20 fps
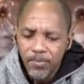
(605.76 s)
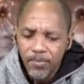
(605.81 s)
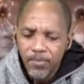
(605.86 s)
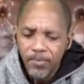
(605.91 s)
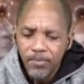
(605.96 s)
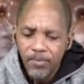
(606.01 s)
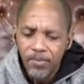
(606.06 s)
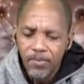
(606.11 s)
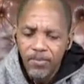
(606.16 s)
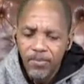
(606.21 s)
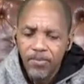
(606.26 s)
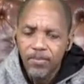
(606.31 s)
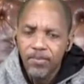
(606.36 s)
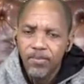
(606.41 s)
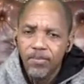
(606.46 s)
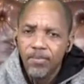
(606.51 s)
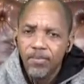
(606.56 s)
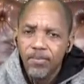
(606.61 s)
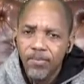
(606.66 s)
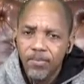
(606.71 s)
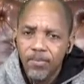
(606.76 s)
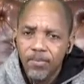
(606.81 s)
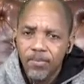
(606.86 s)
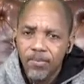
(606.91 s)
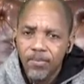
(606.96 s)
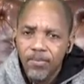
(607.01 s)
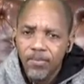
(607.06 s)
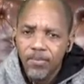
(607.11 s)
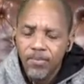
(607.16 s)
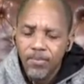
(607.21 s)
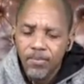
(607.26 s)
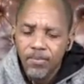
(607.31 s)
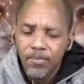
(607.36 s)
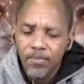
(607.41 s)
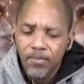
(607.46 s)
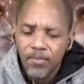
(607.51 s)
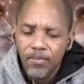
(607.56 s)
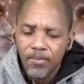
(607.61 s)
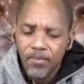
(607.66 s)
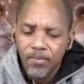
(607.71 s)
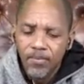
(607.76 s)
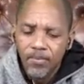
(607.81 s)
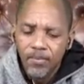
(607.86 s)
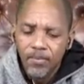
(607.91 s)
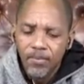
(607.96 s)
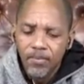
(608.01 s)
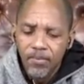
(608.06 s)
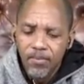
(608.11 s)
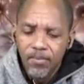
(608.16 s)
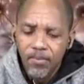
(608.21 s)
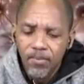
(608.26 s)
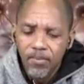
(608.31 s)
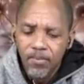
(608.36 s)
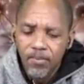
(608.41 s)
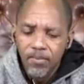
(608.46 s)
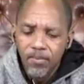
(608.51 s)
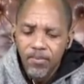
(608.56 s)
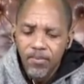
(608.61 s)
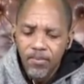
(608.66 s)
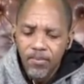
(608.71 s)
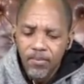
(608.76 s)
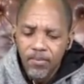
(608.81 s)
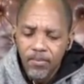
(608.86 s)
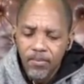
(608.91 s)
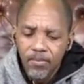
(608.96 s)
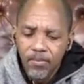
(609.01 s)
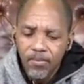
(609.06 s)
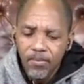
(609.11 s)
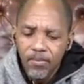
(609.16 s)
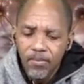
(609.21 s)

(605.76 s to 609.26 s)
This person isn't speaking.